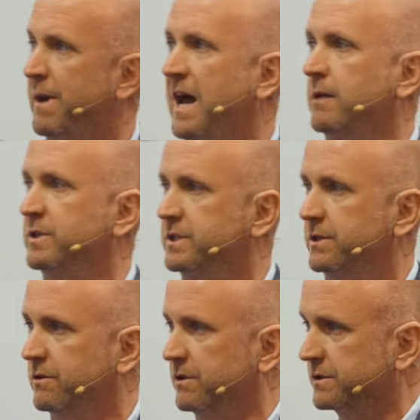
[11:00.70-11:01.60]
bad
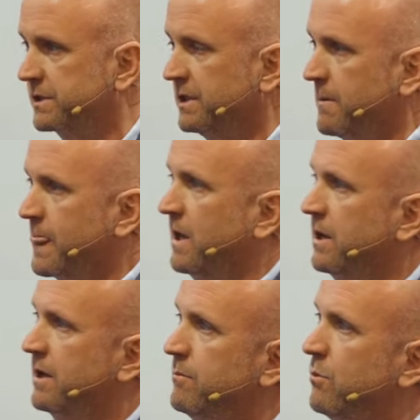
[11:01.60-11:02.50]
materials
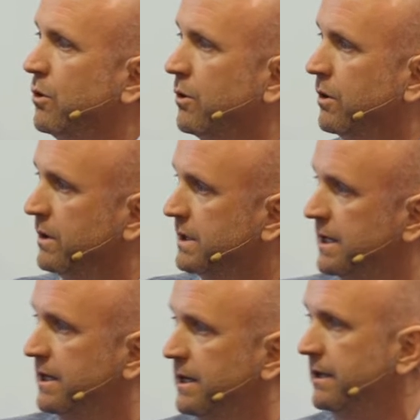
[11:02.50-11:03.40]
and more
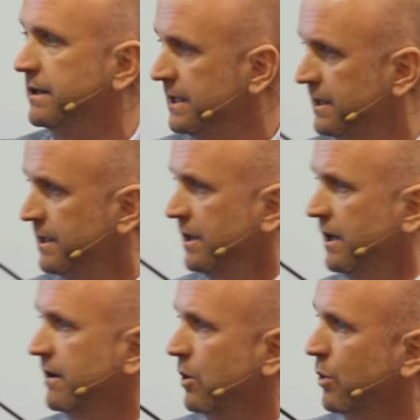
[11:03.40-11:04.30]

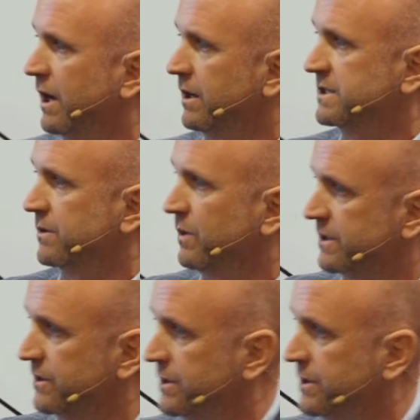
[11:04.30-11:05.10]
awareness of what they're